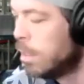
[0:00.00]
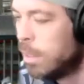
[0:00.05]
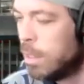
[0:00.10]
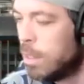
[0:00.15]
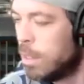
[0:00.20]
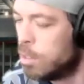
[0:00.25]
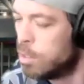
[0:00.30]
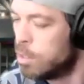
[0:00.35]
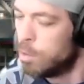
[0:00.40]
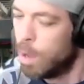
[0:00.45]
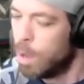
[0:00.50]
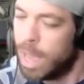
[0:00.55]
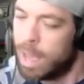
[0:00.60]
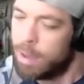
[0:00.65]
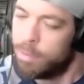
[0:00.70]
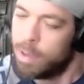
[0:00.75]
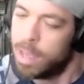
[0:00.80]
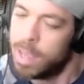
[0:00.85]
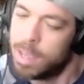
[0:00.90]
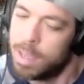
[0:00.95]
do you have
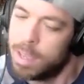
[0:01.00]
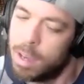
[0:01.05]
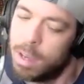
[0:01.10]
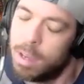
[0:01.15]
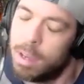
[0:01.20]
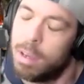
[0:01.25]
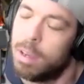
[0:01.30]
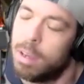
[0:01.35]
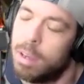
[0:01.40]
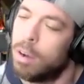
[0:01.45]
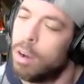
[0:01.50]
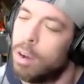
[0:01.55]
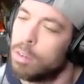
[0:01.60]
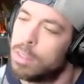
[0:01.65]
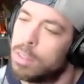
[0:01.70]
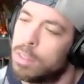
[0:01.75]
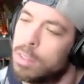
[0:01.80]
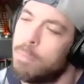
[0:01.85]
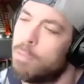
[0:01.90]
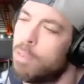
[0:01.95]
an
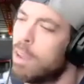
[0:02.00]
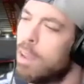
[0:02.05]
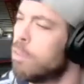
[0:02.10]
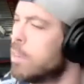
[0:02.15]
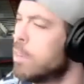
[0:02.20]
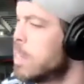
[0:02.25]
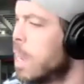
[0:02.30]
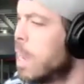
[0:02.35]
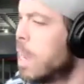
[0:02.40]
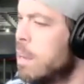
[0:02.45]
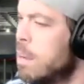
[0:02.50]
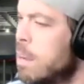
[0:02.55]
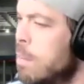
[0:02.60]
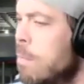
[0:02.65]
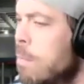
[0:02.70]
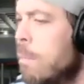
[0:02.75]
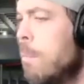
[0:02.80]
all-time favorite Titan?